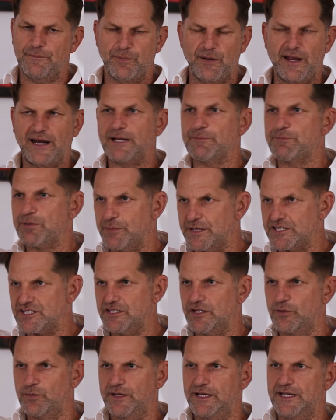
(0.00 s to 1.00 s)
planning
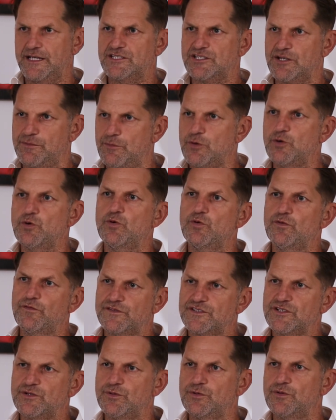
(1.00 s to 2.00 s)
permission that we need to
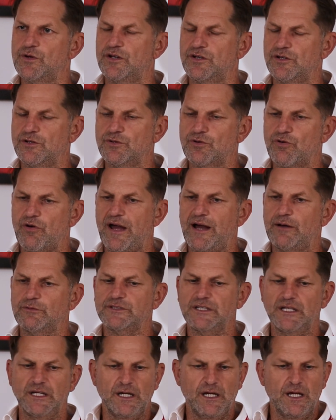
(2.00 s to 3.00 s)
move to a new
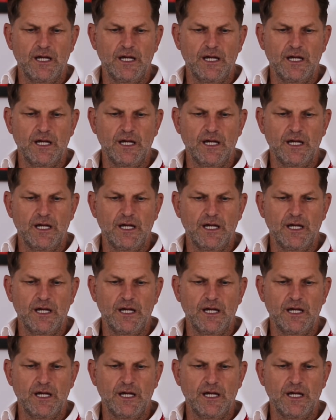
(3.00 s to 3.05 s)
ground,